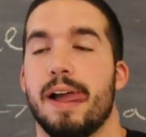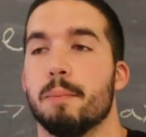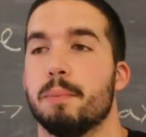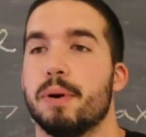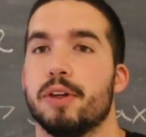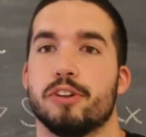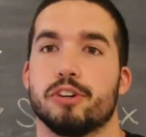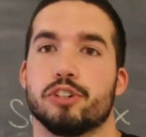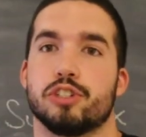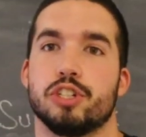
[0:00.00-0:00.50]

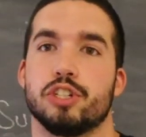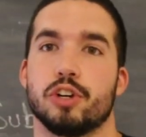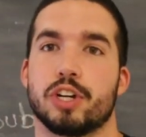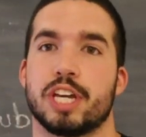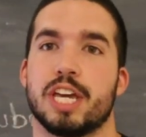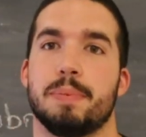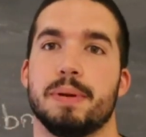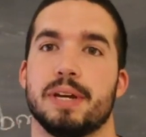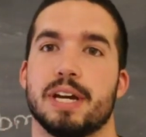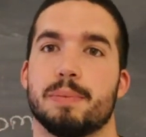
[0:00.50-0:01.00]
but they're still
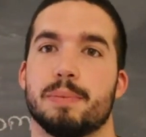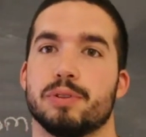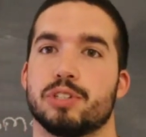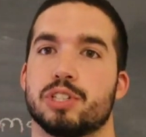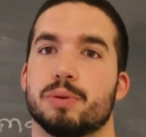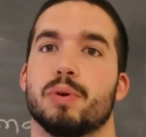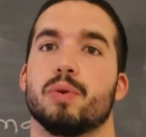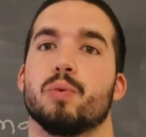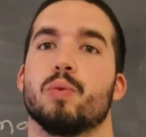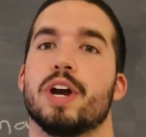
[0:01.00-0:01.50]
keeping up with
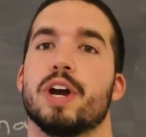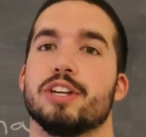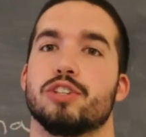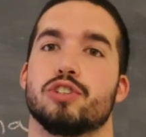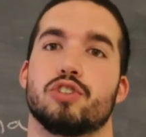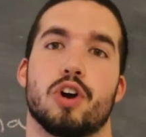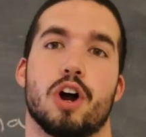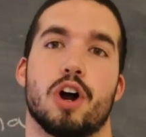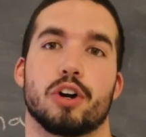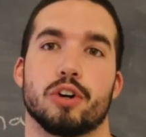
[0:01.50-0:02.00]
someone way
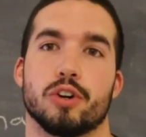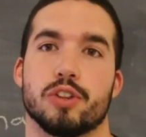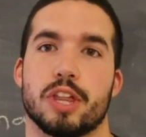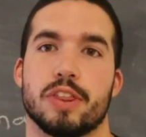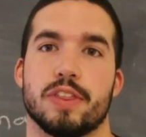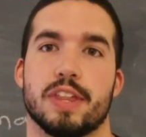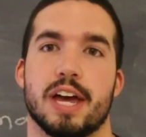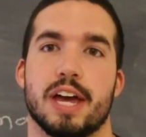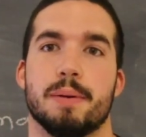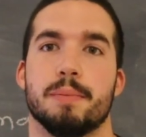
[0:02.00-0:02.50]
stronger
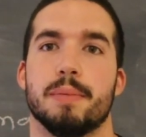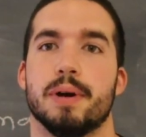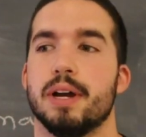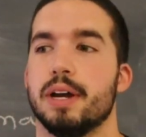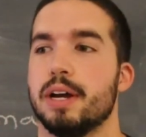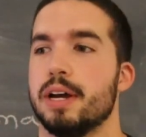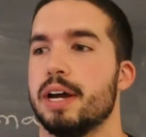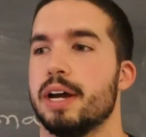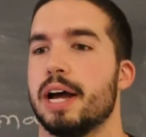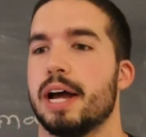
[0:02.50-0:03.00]
than them
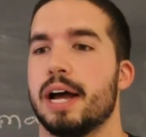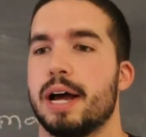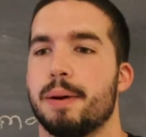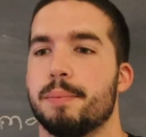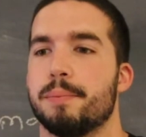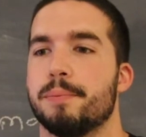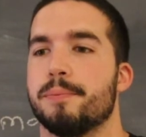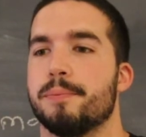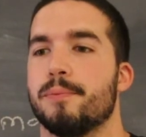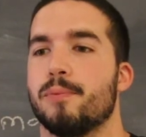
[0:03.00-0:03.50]

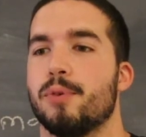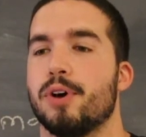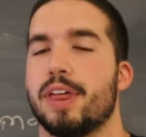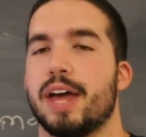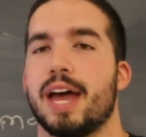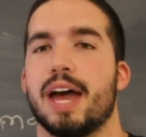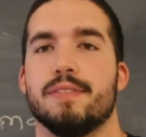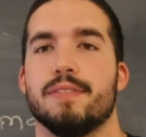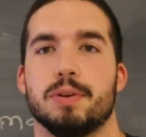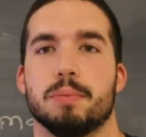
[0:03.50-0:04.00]
with
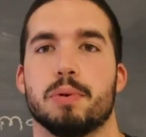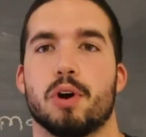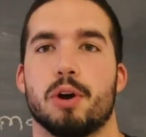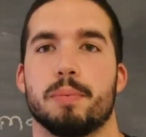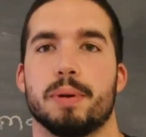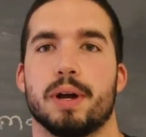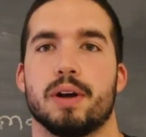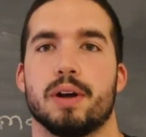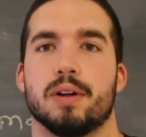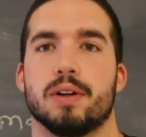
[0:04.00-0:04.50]
a heavy
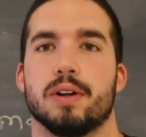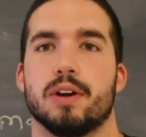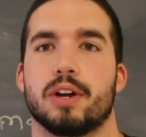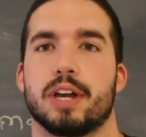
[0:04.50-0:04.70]
barbell.